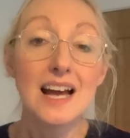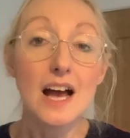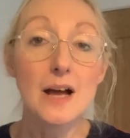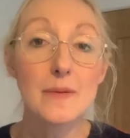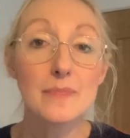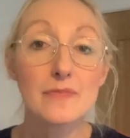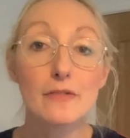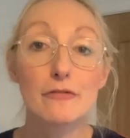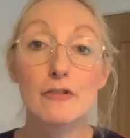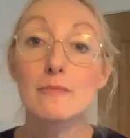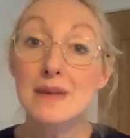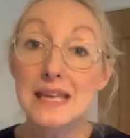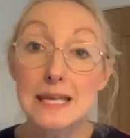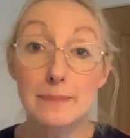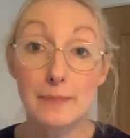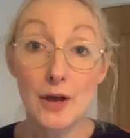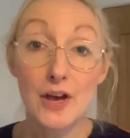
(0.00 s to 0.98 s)
Um, for
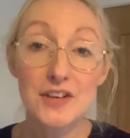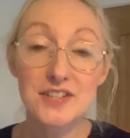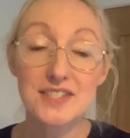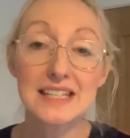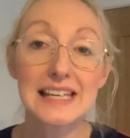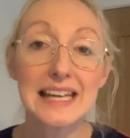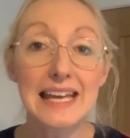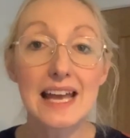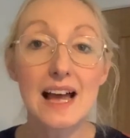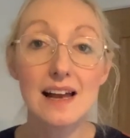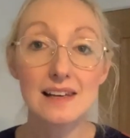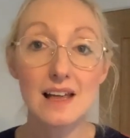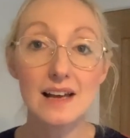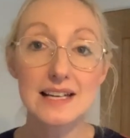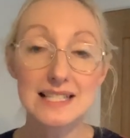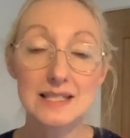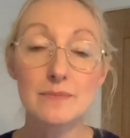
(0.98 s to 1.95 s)
me personally I
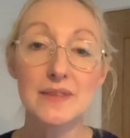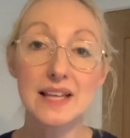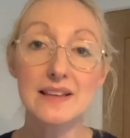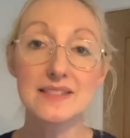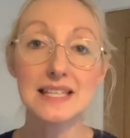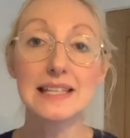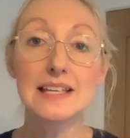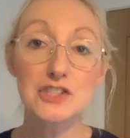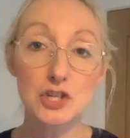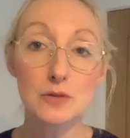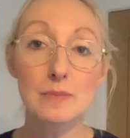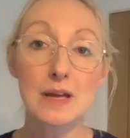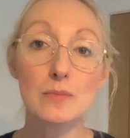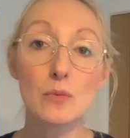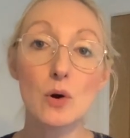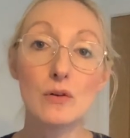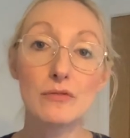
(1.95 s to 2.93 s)
like something that's a little
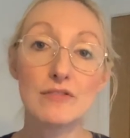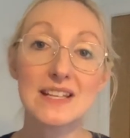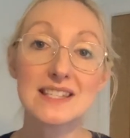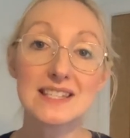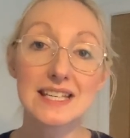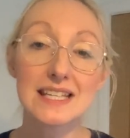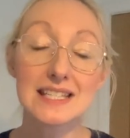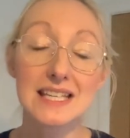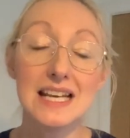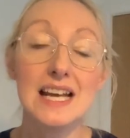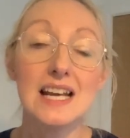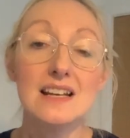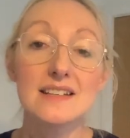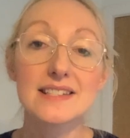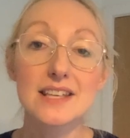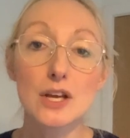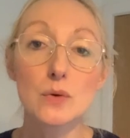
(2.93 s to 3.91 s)
bit more fitted
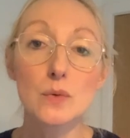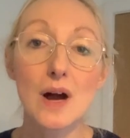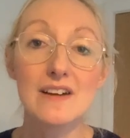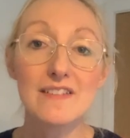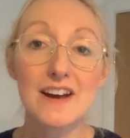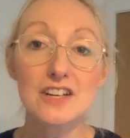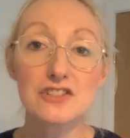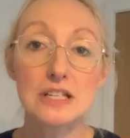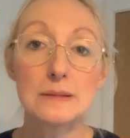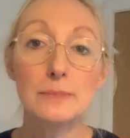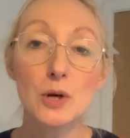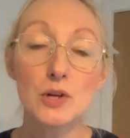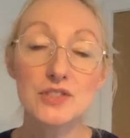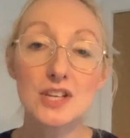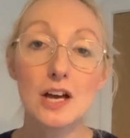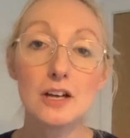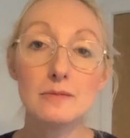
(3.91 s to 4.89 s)
so I've actually
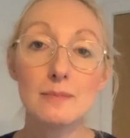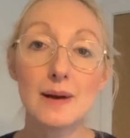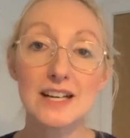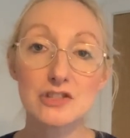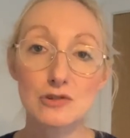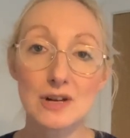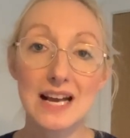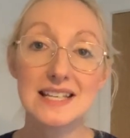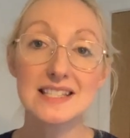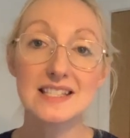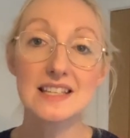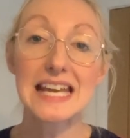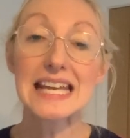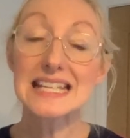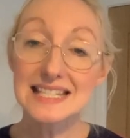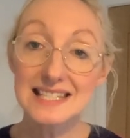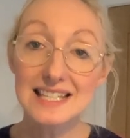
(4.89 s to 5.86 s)
put on my dress
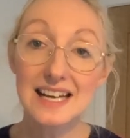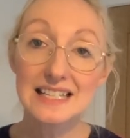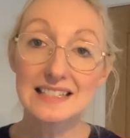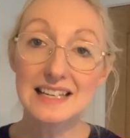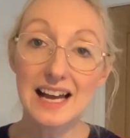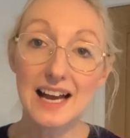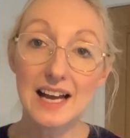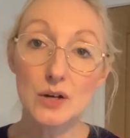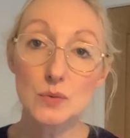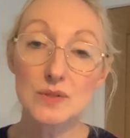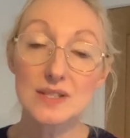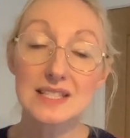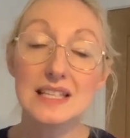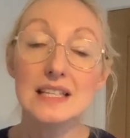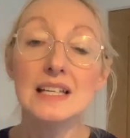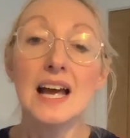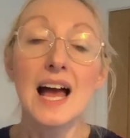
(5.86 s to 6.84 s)
inside out
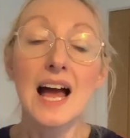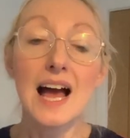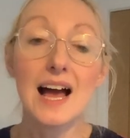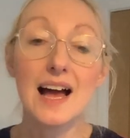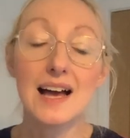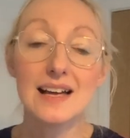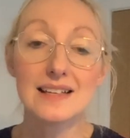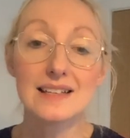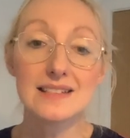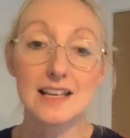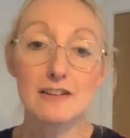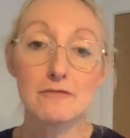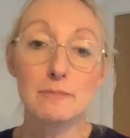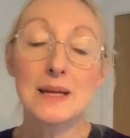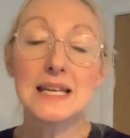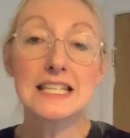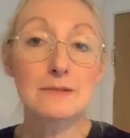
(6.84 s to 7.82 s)
and
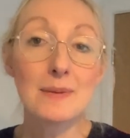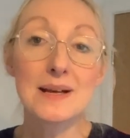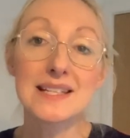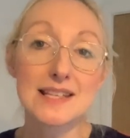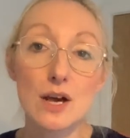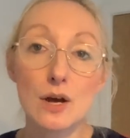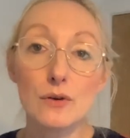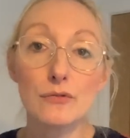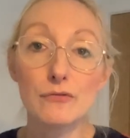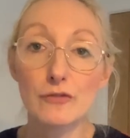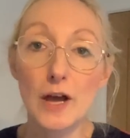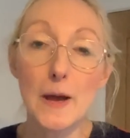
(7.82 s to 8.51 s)
I've pinned myself